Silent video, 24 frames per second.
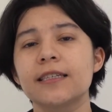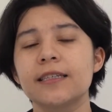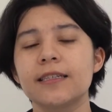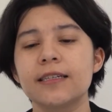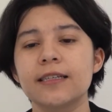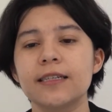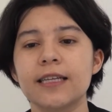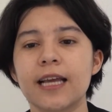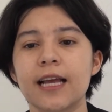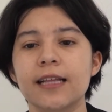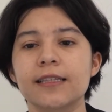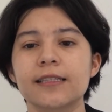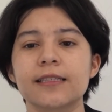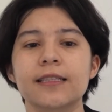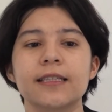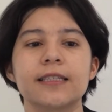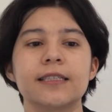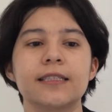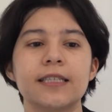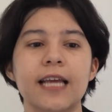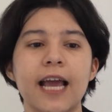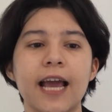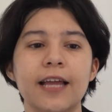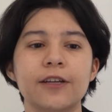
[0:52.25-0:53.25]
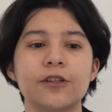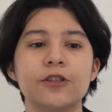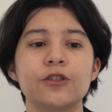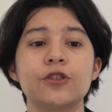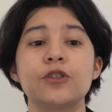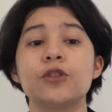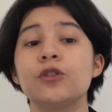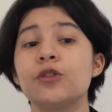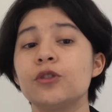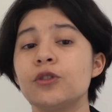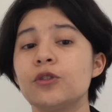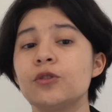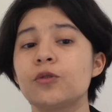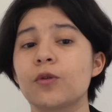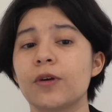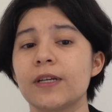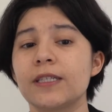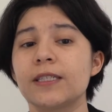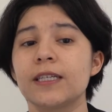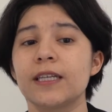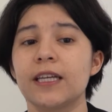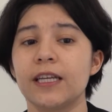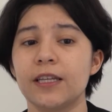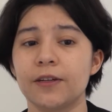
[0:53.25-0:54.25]
it against the standard 2
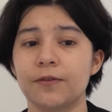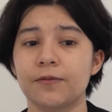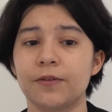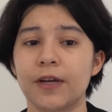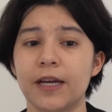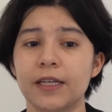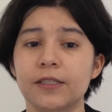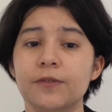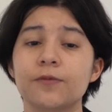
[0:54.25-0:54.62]
joystick interface